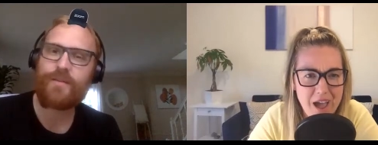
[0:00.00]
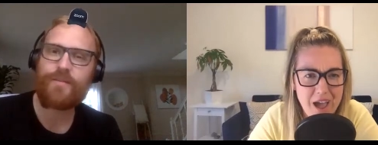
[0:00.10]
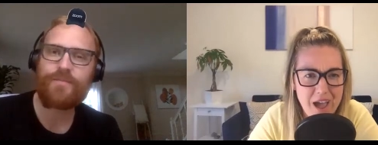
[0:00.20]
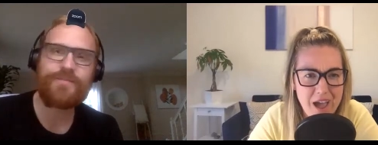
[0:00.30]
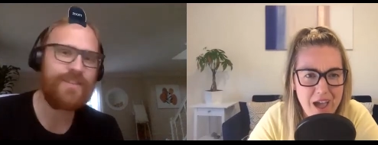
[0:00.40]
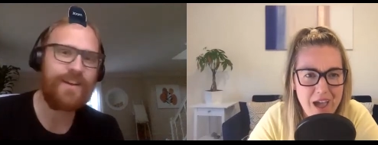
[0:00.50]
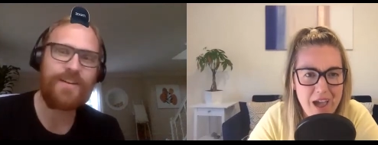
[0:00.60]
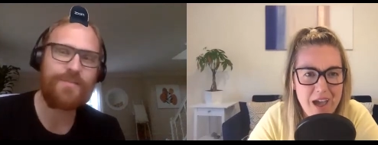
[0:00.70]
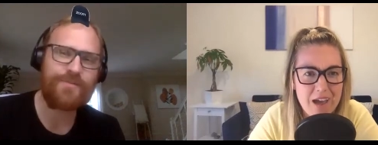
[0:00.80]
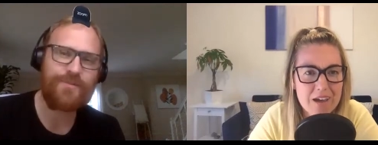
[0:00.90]
Speaker 1: I'm
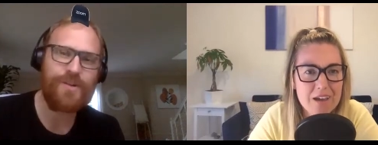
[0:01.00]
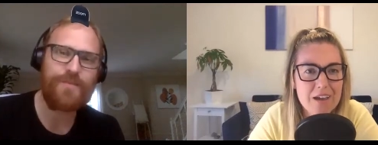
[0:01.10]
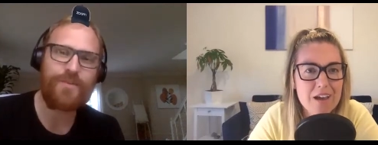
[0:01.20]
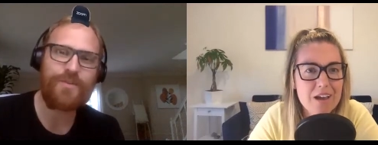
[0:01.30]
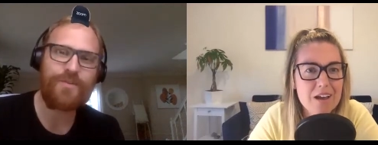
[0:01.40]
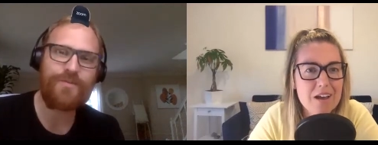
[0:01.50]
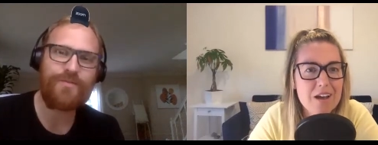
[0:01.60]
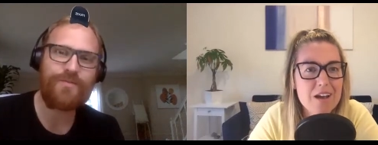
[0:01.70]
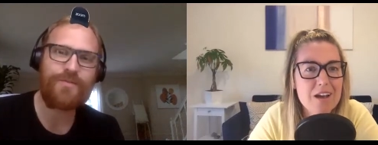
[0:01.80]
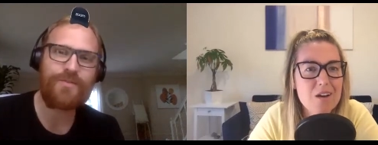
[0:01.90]
signed up before I move.
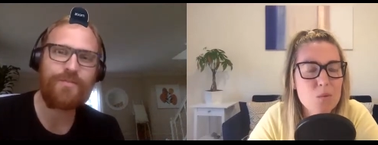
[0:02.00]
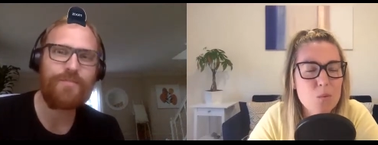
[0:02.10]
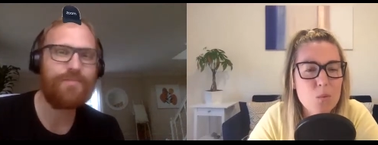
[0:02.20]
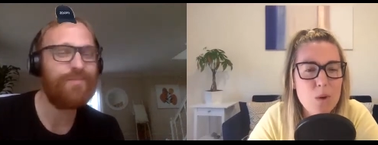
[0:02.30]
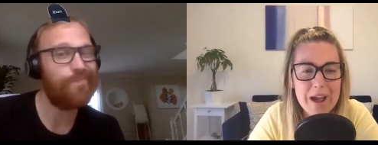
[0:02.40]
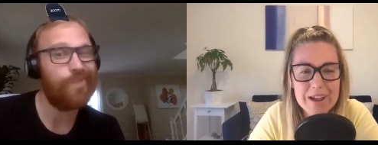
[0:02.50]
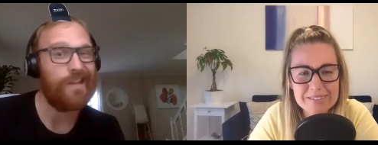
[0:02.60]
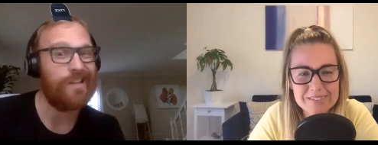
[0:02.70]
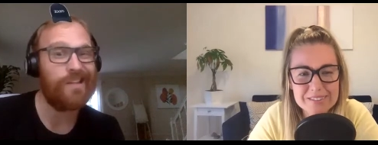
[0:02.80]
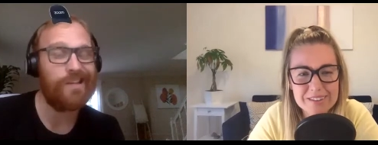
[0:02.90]
What?
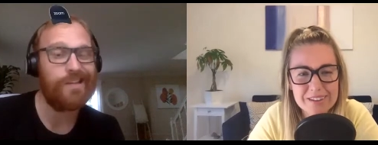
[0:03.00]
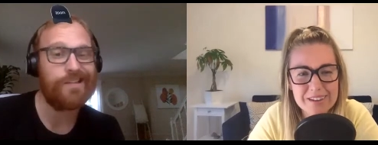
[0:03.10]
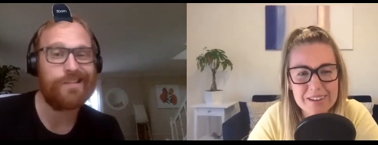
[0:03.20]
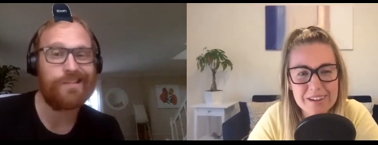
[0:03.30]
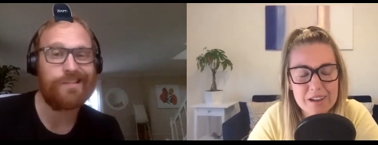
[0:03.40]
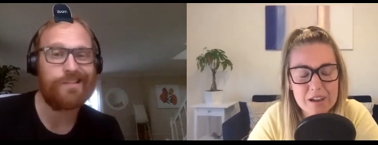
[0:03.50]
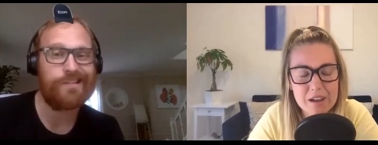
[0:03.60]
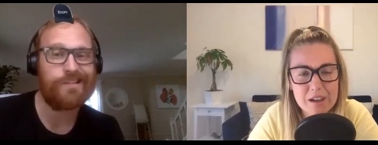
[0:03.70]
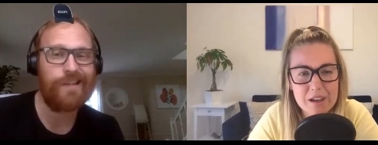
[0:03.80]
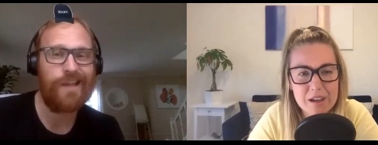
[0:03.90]
At least,
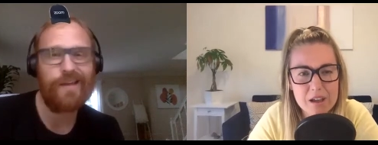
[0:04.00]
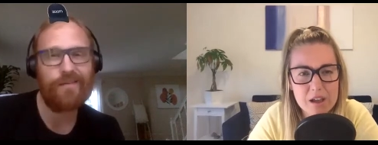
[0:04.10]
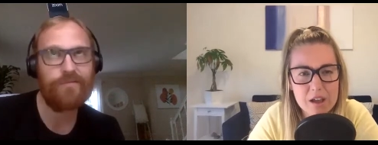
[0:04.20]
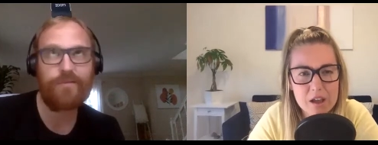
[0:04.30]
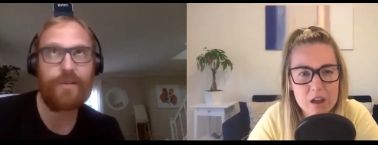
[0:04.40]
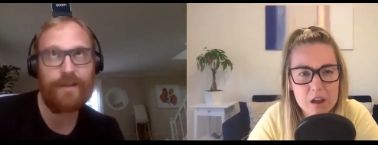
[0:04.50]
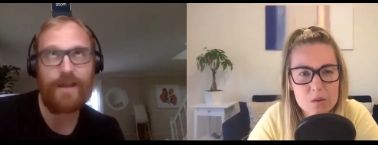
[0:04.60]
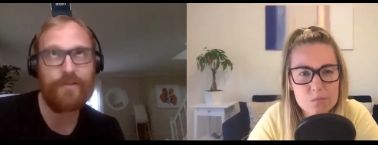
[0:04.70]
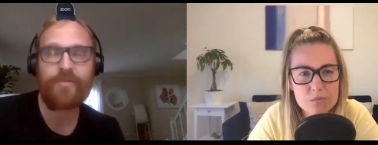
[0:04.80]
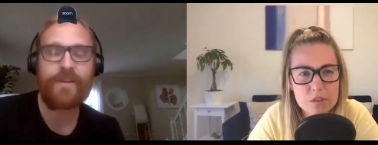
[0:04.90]
yeah, it
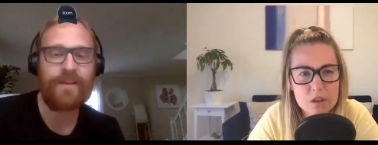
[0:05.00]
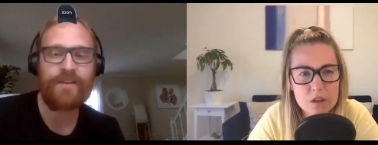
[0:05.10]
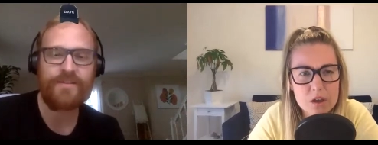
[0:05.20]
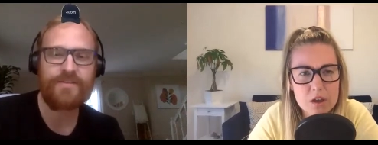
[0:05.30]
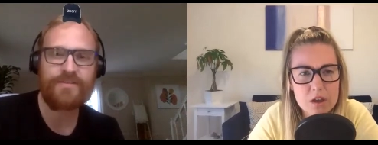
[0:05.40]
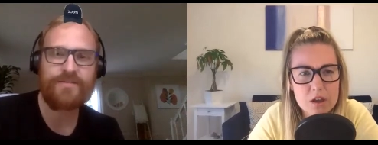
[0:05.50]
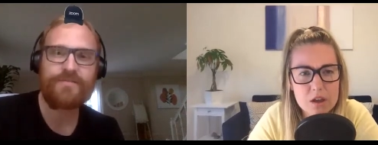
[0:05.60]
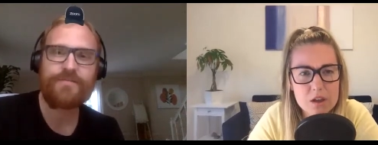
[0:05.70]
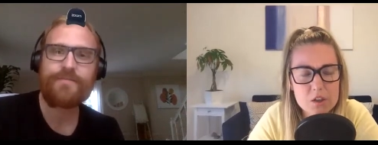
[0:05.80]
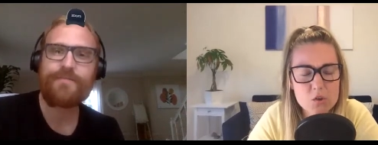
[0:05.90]
had to have been eight years.
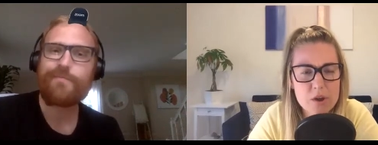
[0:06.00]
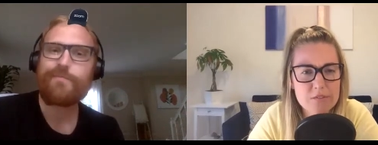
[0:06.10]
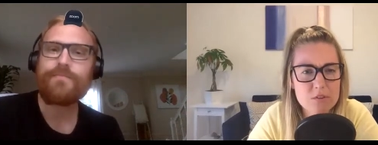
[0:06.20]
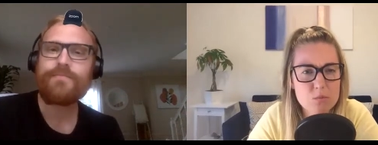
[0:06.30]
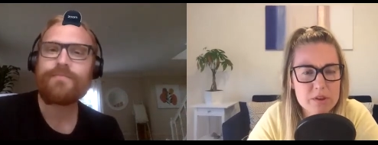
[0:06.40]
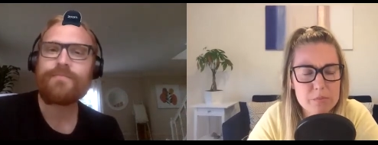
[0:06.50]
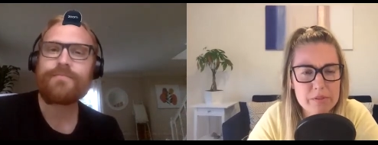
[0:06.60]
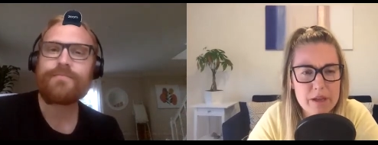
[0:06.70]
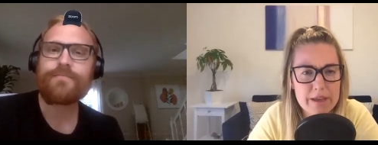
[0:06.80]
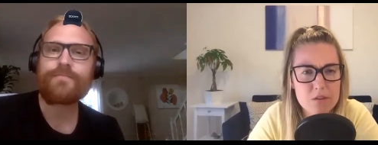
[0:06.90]
Speaker 2: You don't have to
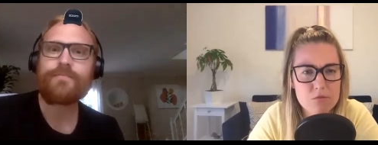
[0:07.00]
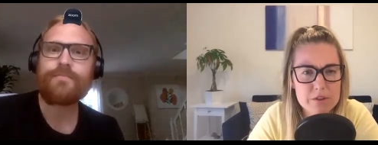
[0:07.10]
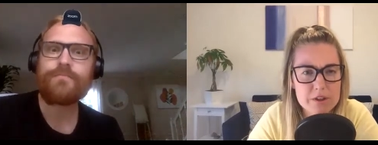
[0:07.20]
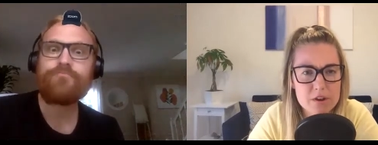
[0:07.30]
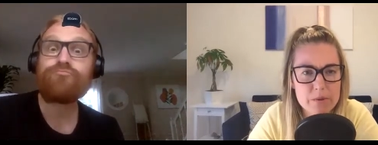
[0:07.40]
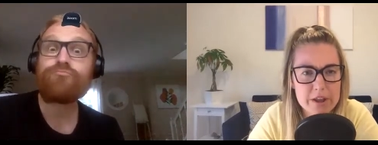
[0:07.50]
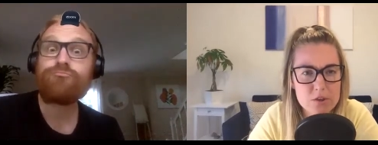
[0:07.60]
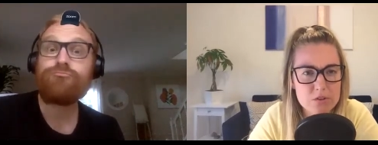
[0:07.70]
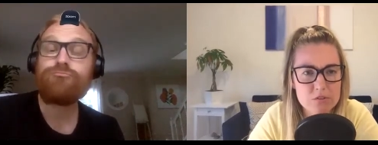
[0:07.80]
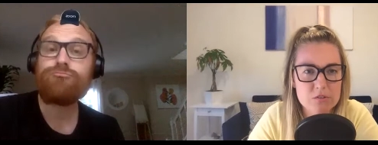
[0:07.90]
reapply every year, right? You
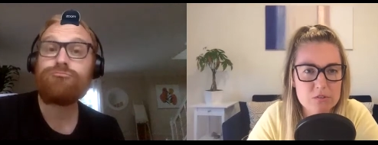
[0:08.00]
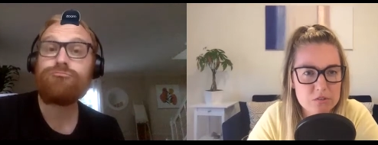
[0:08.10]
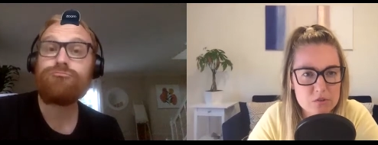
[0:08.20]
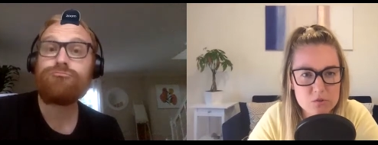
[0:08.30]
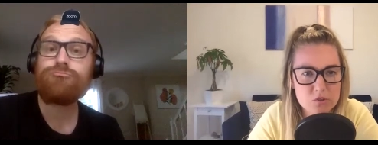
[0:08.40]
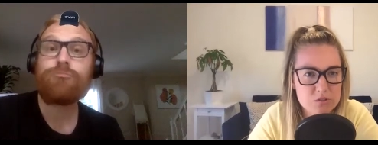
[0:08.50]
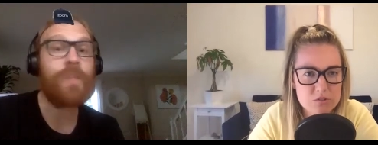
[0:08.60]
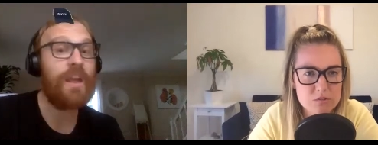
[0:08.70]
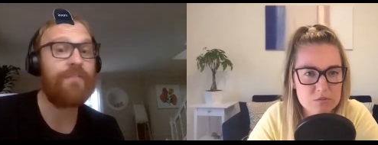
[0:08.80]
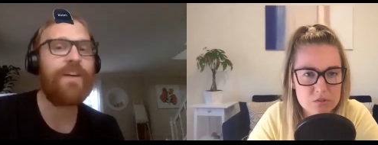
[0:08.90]
just you
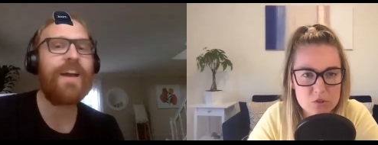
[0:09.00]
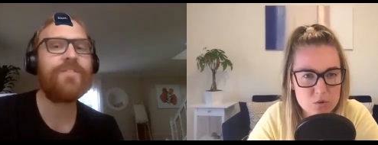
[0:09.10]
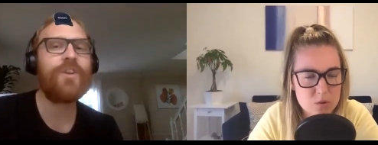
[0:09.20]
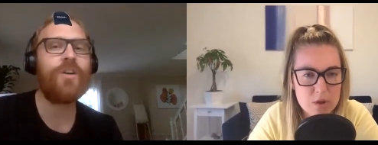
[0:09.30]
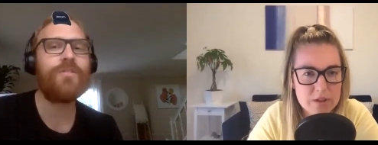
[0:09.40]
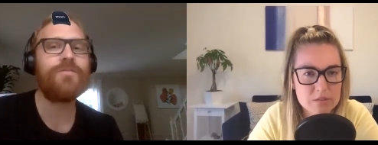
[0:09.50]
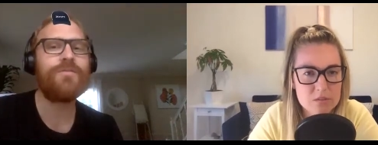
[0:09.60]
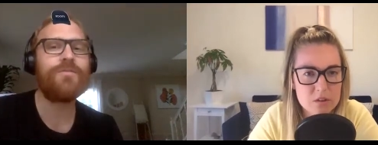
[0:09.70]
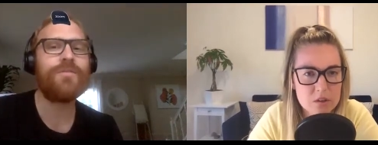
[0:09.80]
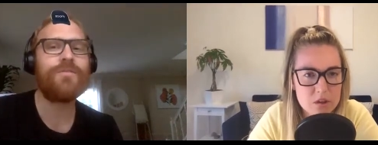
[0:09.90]
just
Speaker 1: if I don't
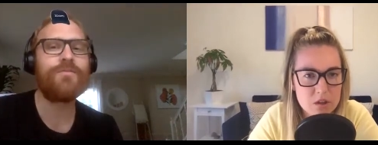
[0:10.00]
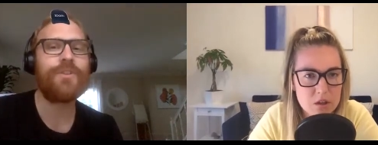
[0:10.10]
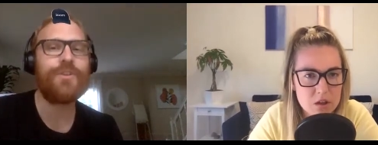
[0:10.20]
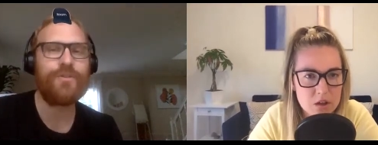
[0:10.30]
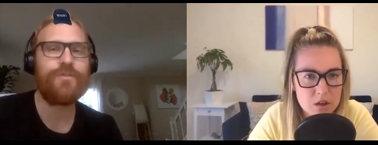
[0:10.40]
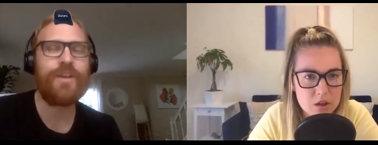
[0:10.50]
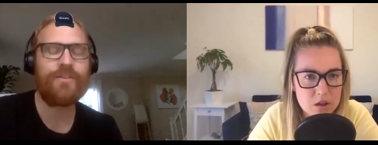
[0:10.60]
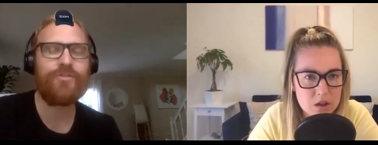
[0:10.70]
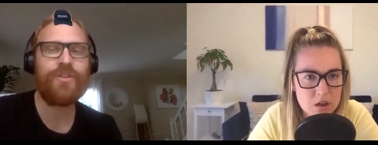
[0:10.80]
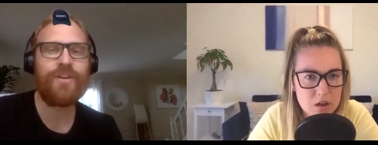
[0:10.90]
renew
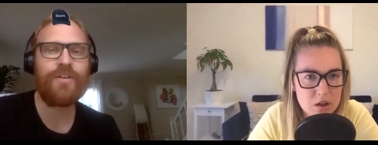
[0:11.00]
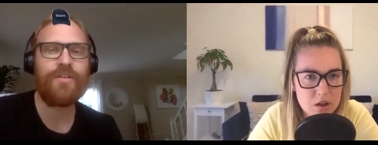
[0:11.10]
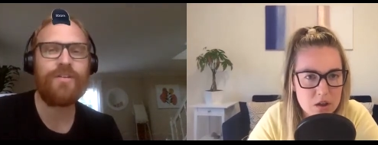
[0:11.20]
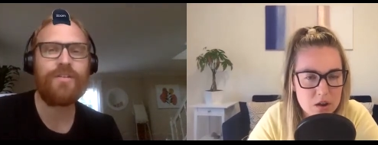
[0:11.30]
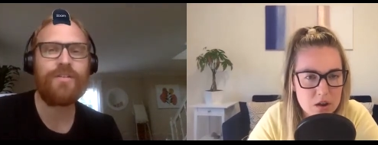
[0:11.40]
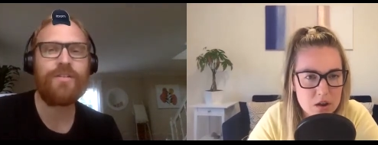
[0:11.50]
next year,